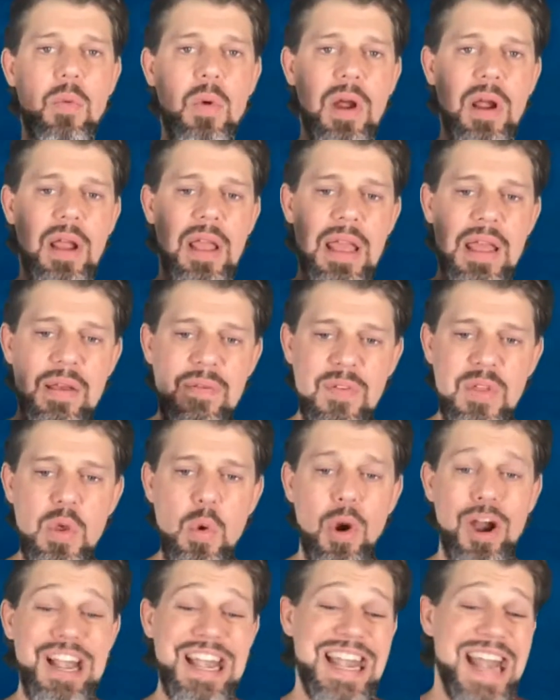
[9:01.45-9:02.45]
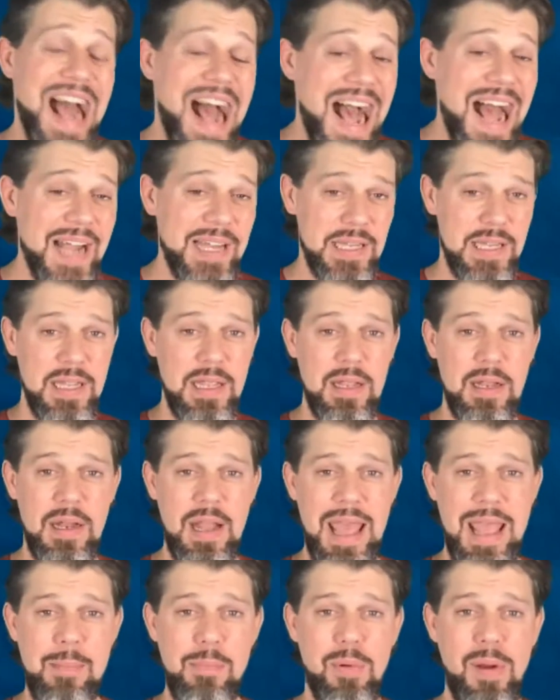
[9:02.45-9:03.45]
where if you are not in
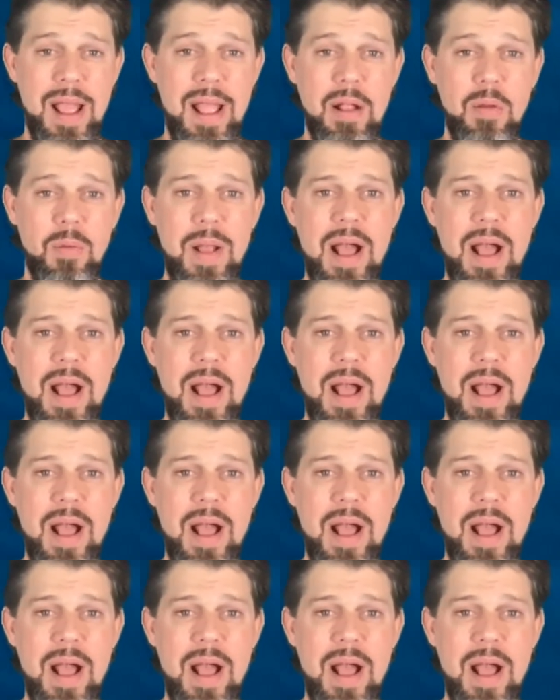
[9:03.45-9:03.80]
a break